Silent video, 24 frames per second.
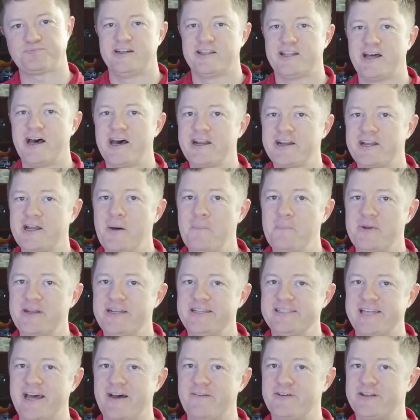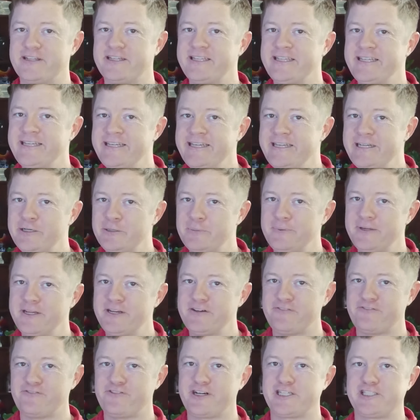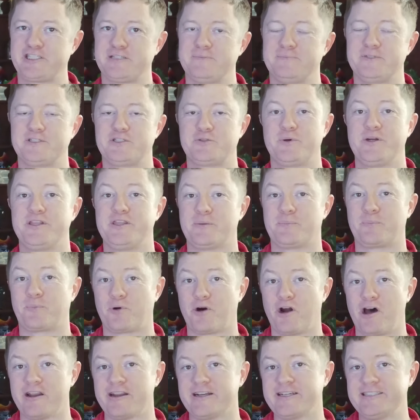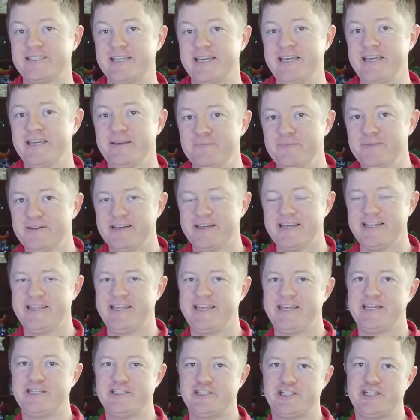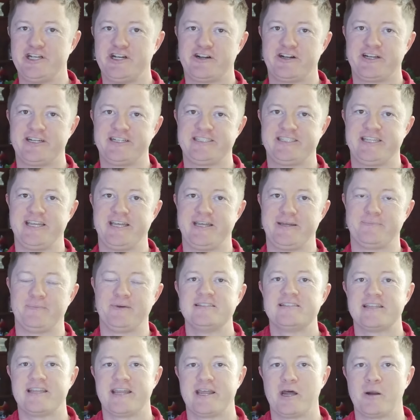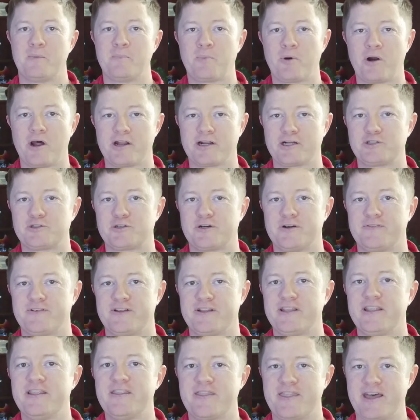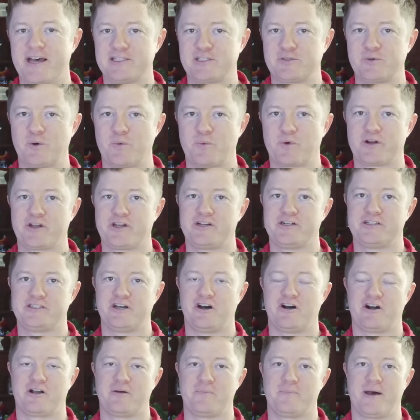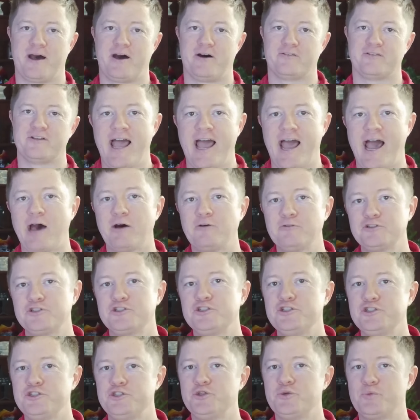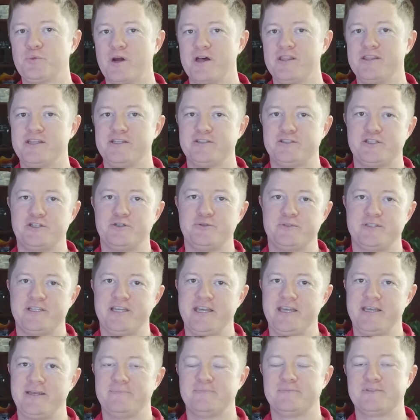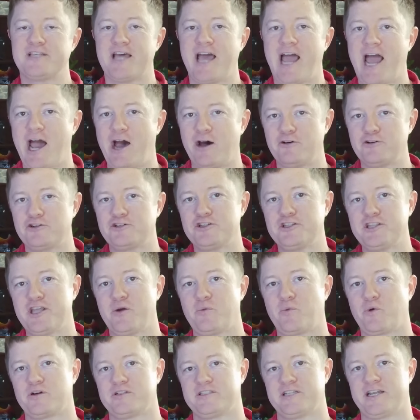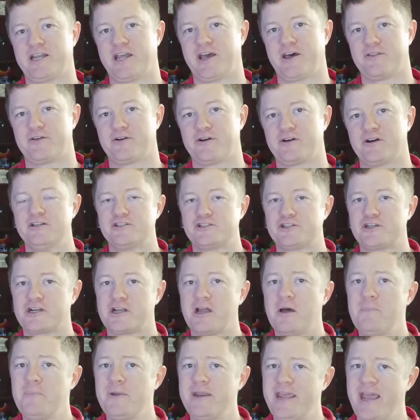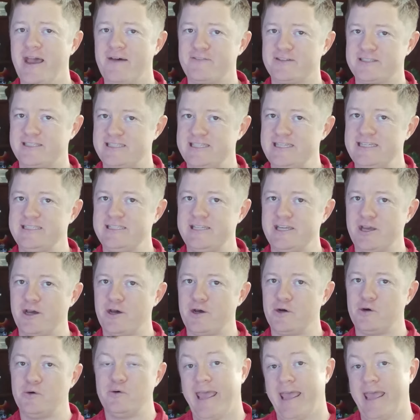A lot of companies have a little bit of friction between the product team and the engineering team. Today on Product Driven, that's what we're going to talk about. How should you run these two teams? How should they work together? Should a company have a CTO